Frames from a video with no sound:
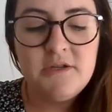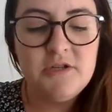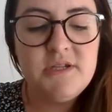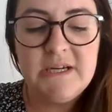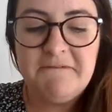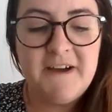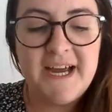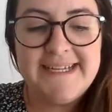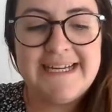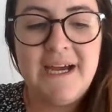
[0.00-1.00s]
just to
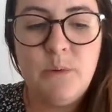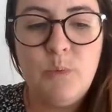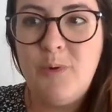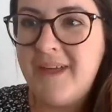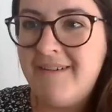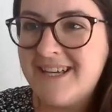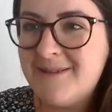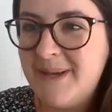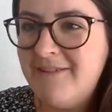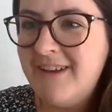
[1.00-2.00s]
find out what their
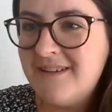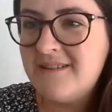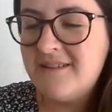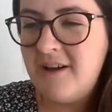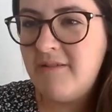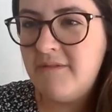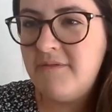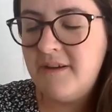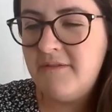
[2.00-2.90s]
experiences are of,